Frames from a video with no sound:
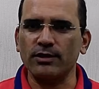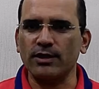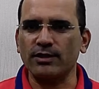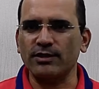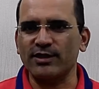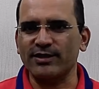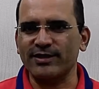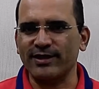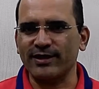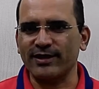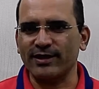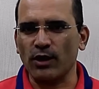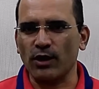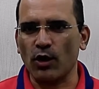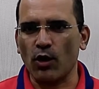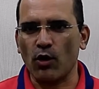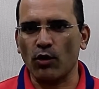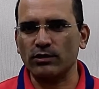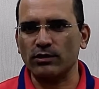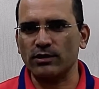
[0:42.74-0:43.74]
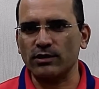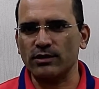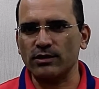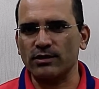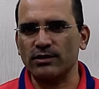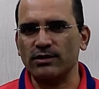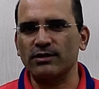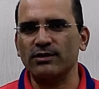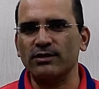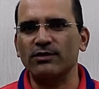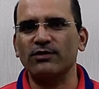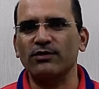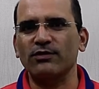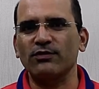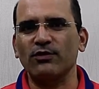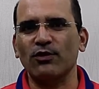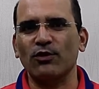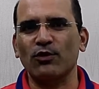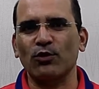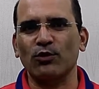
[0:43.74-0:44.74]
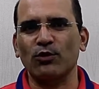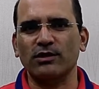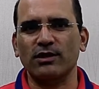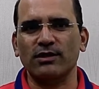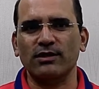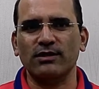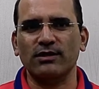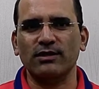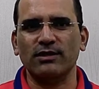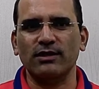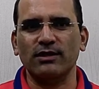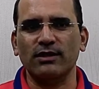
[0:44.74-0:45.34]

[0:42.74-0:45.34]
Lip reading: say, horses or courses.